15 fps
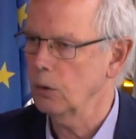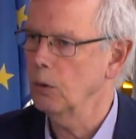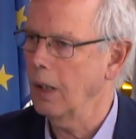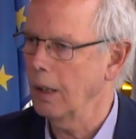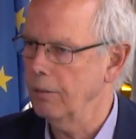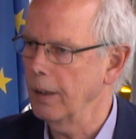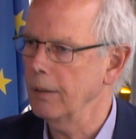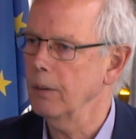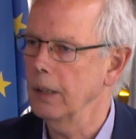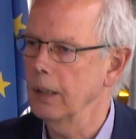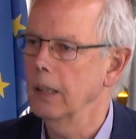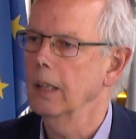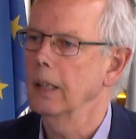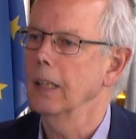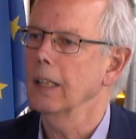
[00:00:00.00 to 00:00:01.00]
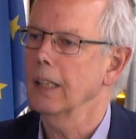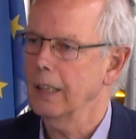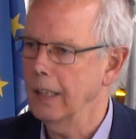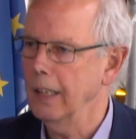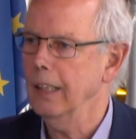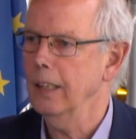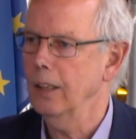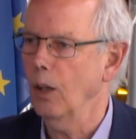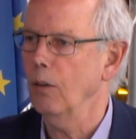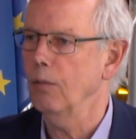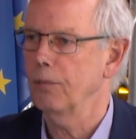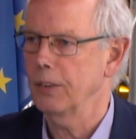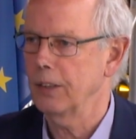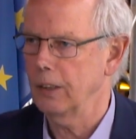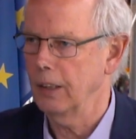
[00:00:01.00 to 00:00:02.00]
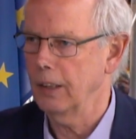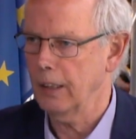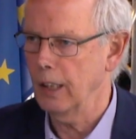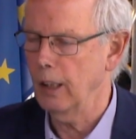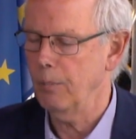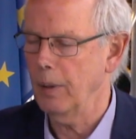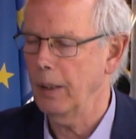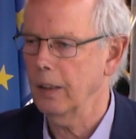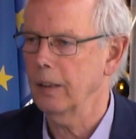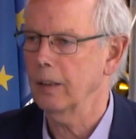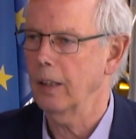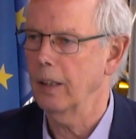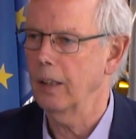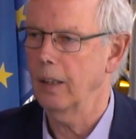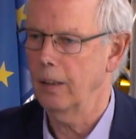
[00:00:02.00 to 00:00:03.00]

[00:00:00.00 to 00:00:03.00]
who are very keen of keeping